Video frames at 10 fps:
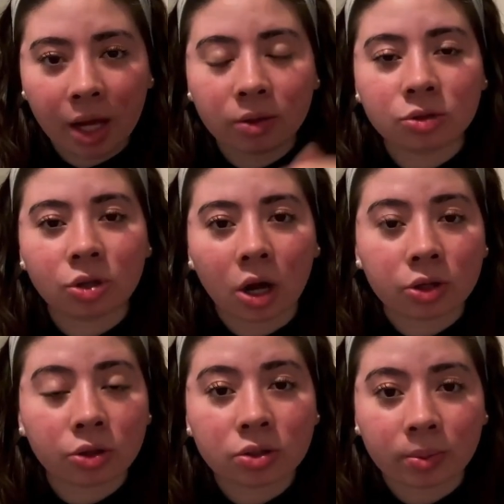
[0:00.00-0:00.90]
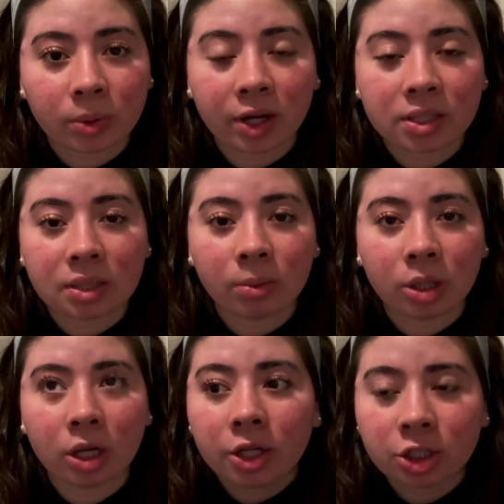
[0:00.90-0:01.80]
And who's gone through something very
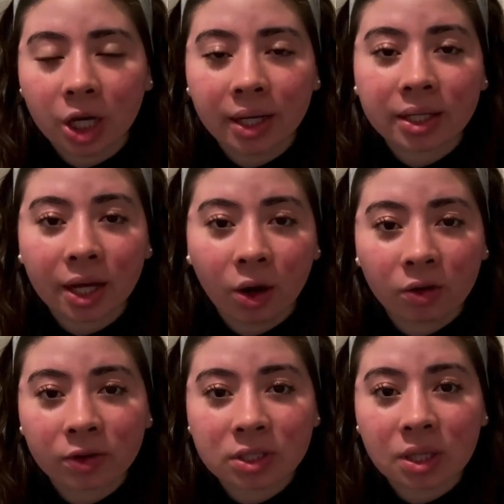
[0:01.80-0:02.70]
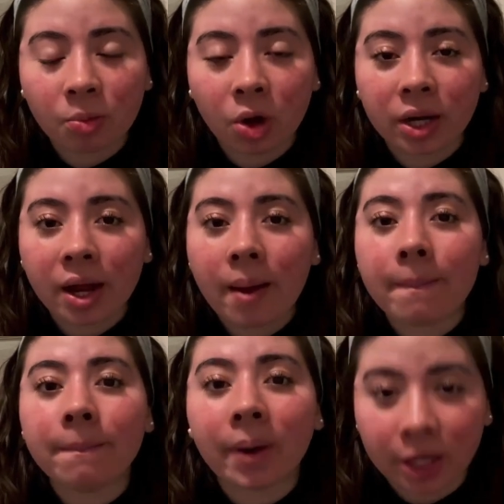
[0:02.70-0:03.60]
similar. You're trying to get over someone,
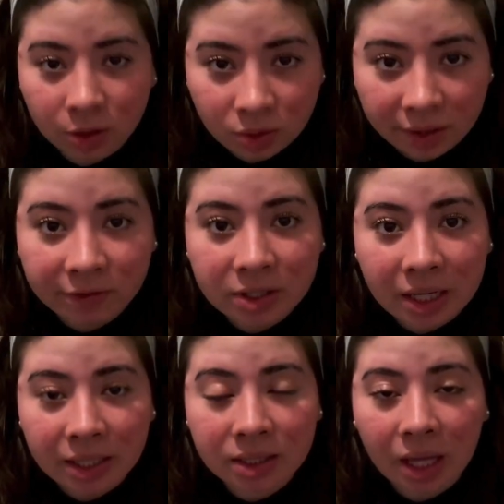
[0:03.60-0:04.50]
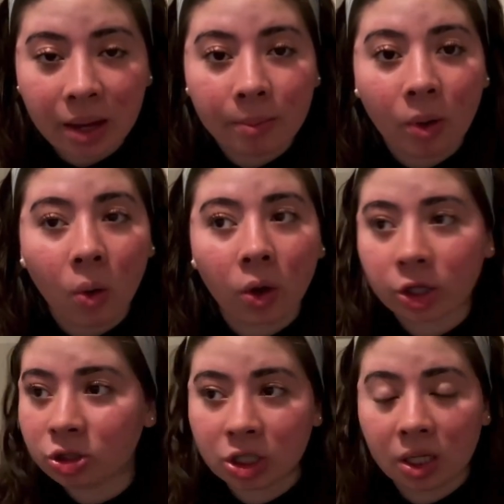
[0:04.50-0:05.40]
but you never dated them, or
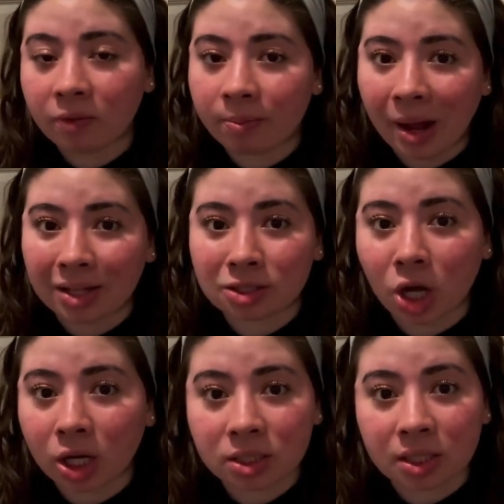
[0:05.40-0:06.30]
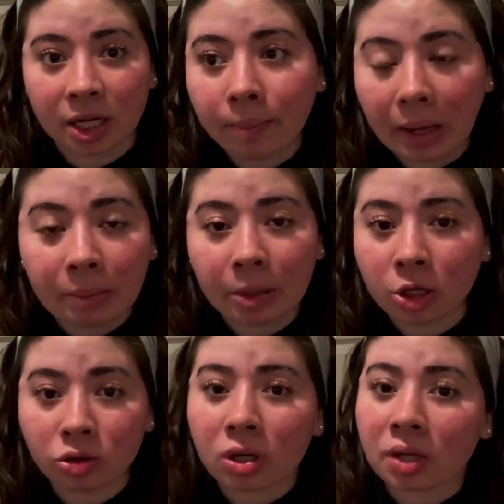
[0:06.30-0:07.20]
you didn't even pass the talking stage. Maybe
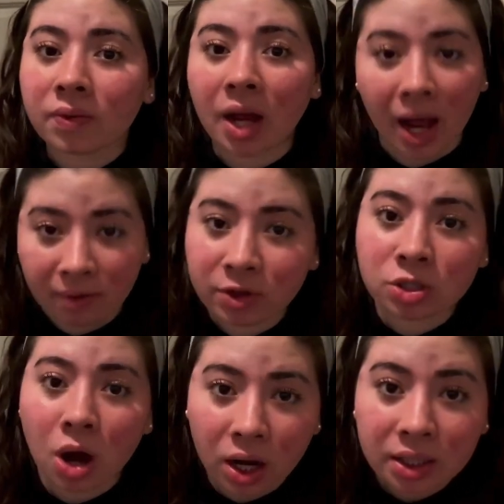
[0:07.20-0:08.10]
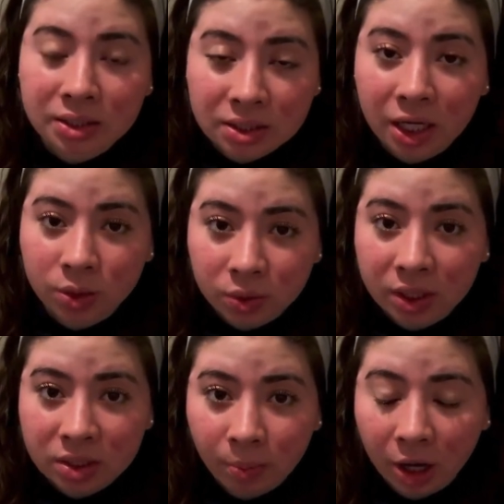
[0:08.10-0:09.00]
you didn't even have a talking stage with
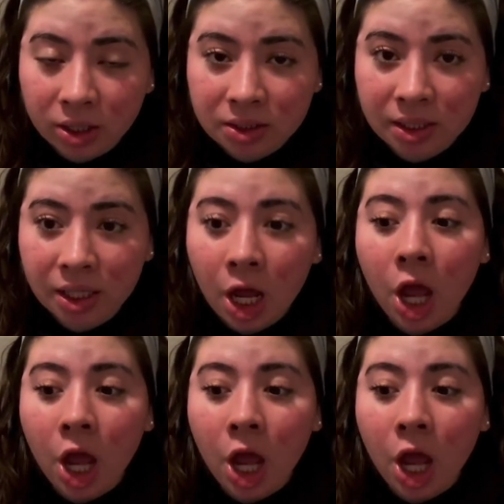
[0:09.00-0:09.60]
this person.